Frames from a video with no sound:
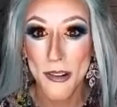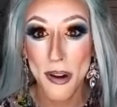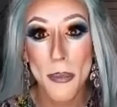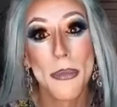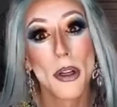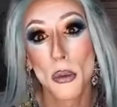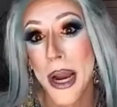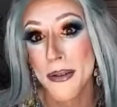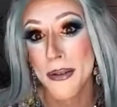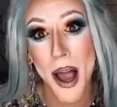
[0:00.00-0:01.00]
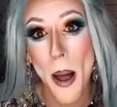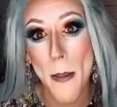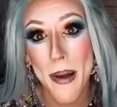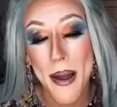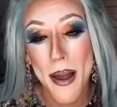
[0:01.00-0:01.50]
from the ground up.
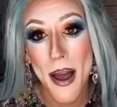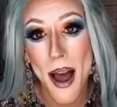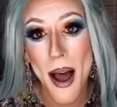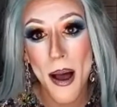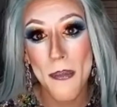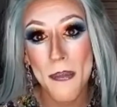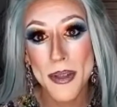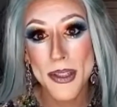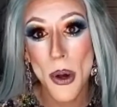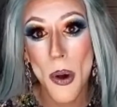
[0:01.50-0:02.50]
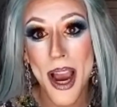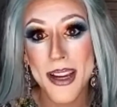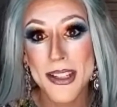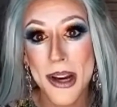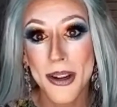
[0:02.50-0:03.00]
So I
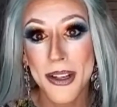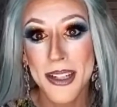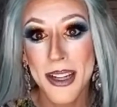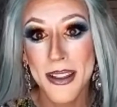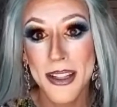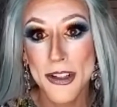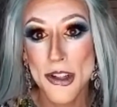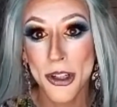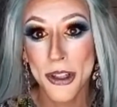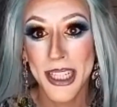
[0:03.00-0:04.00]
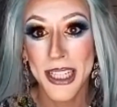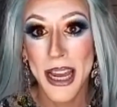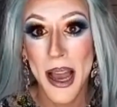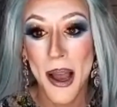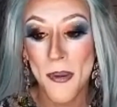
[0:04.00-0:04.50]
started this journey,
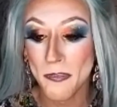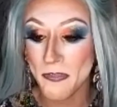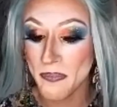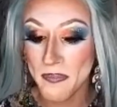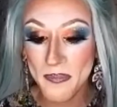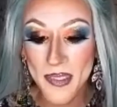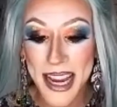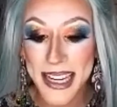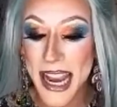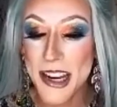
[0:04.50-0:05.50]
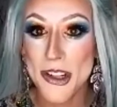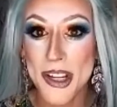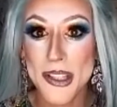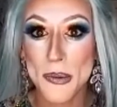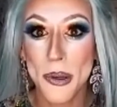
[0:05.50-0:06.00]
again,
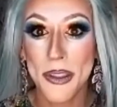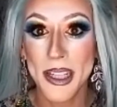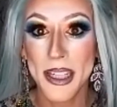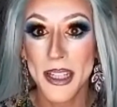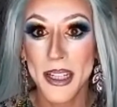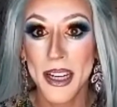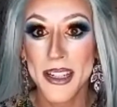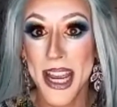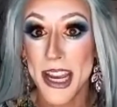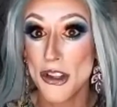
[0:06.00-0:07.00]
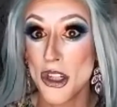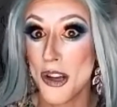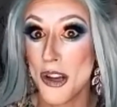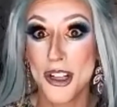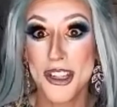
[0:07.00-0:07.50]
just with the intention
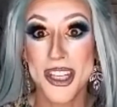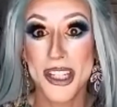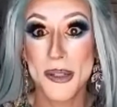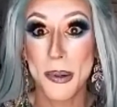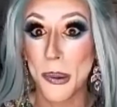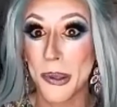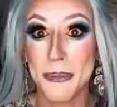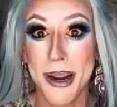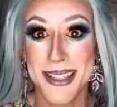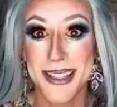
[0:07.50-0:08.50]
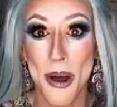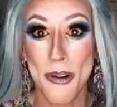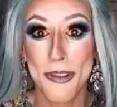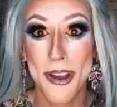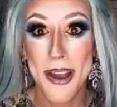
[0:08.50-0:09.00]
of just exploring
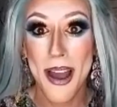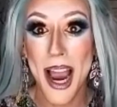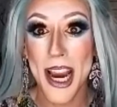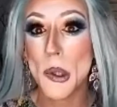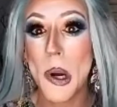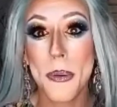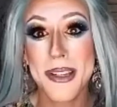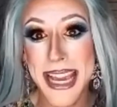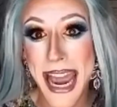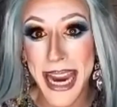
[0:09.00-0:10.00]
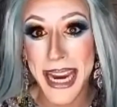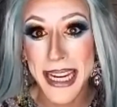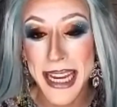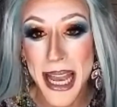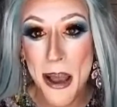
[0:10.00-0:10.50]
myself. I knew I was gay,
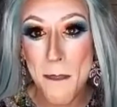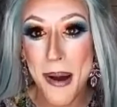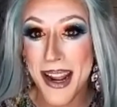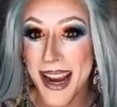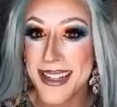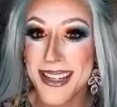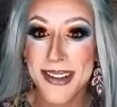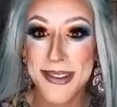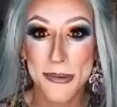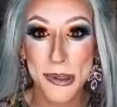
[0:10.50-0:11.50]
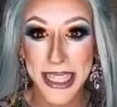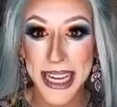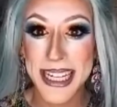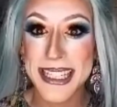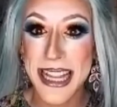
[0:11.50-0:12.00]
but I didn't really
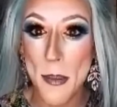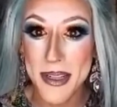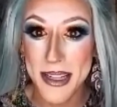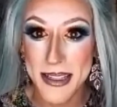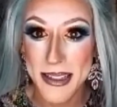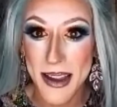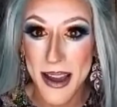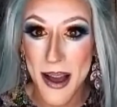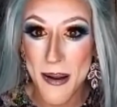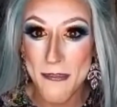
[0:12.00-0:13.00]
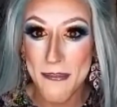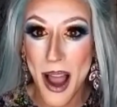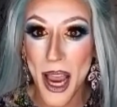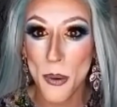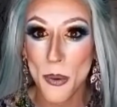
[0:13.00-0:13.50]
accept it.
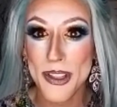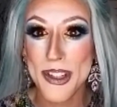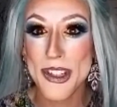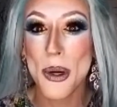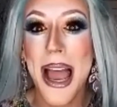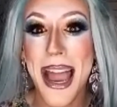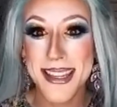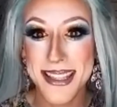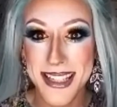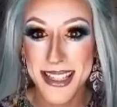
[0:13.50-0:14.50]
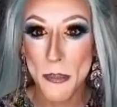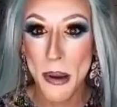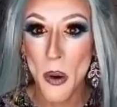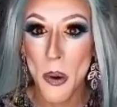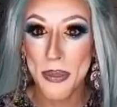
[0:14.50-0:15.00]
I was still hesitant
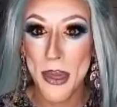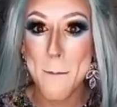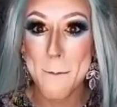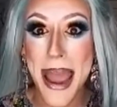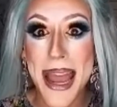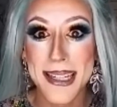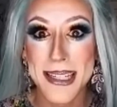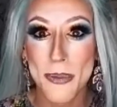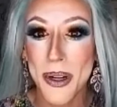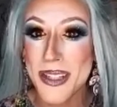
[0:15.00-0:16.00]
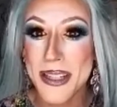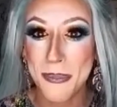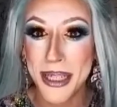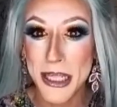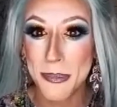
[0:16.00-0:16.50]
about what that meant. What does it
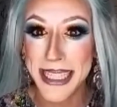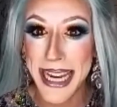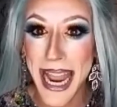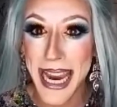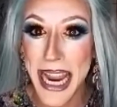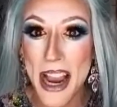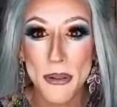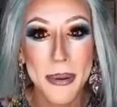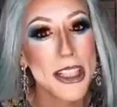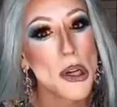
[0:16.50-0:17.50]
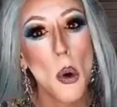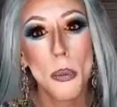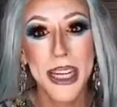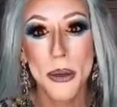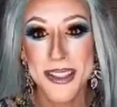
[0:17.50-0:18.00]
mean to be gay? Everybody told
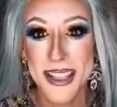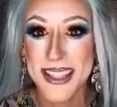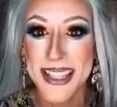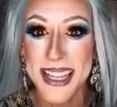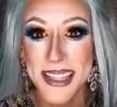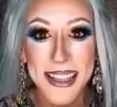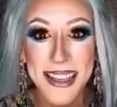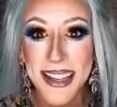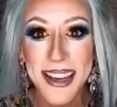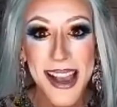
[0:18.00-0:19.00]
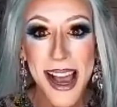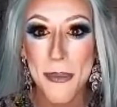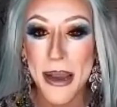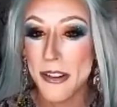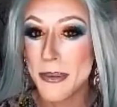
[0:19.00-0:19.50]
me it was a sin.
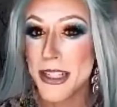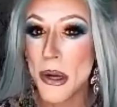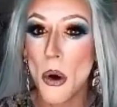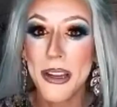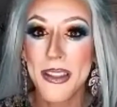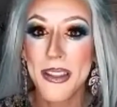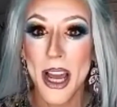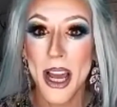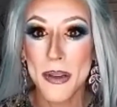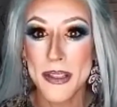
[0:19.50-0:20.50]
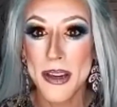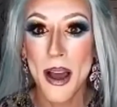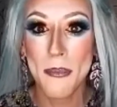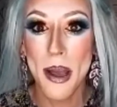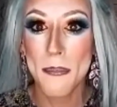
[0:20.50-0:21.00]
Everybody told me that I was
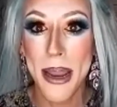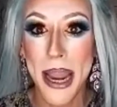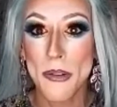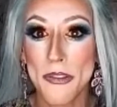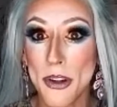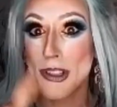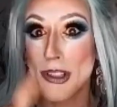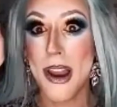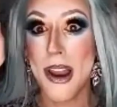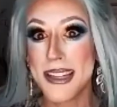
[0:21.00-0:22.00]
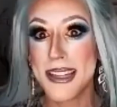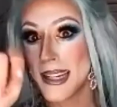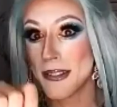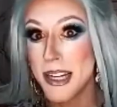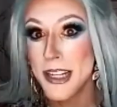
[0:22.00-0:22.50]
a bound first line ticket
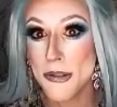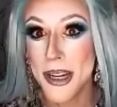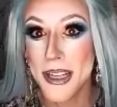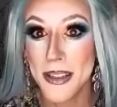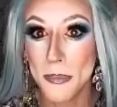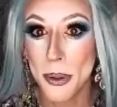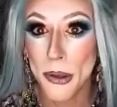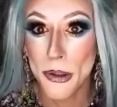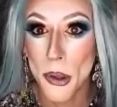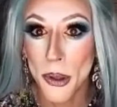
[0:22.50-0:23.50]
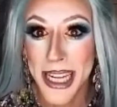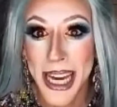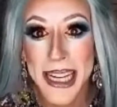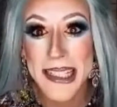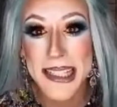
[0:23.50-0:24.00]
right straight to the purgatory
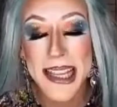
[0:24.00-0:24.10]
gate.